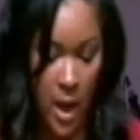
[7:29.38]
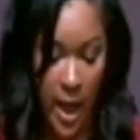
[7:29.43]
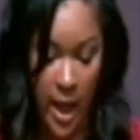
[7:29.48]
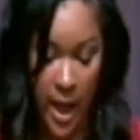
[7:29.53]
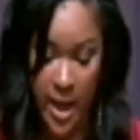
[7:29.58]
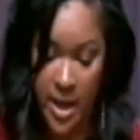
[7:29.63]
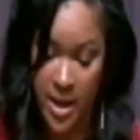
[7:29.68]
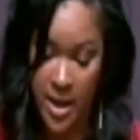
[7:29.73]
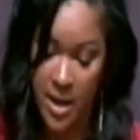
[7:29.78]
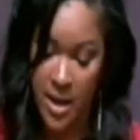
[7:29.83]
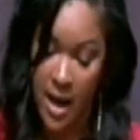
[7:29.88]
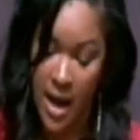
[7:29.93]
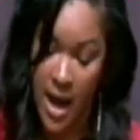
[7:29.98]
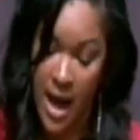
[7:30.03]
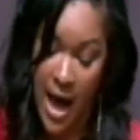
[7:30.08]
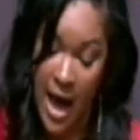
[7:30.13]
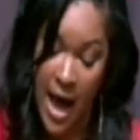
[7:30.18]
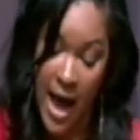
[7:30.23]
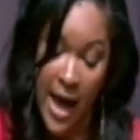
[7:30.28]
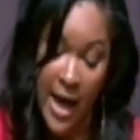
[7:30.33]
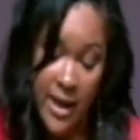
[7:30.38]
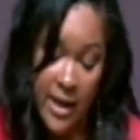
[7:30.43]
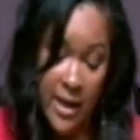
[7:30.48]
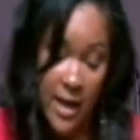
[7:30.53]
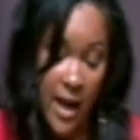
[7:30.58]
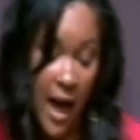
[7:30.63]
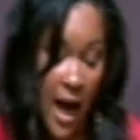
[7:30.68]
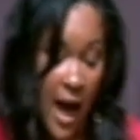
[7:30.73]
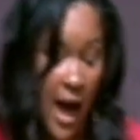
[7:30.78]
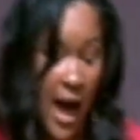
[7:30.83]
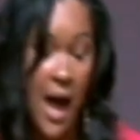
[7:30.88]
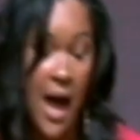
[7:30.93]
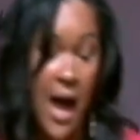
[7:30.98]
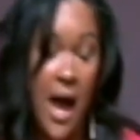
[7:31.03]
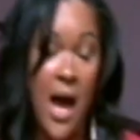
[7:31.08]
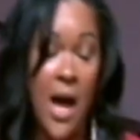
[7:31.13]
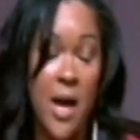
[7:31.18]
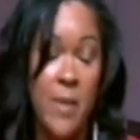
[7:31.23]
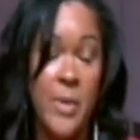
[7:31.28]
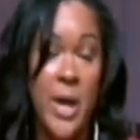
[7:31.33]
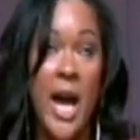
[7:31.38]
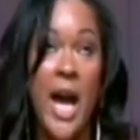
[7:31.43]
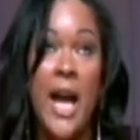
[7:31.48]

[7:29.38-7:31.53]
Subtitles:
And I mean,